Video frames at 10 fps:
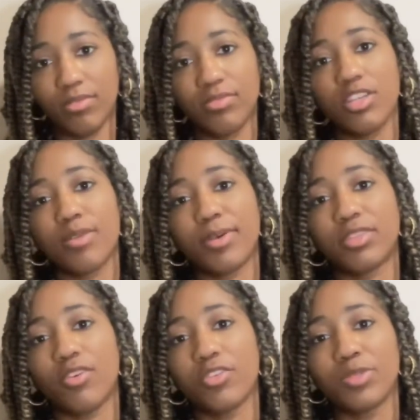Talk about the
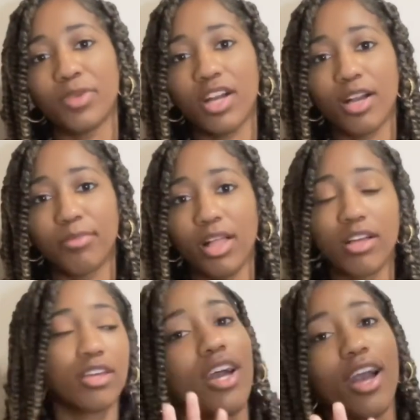ultimate cock block.
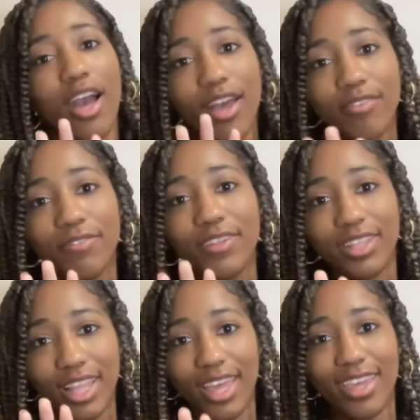I feel
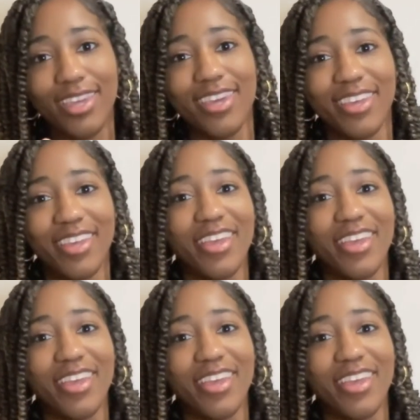like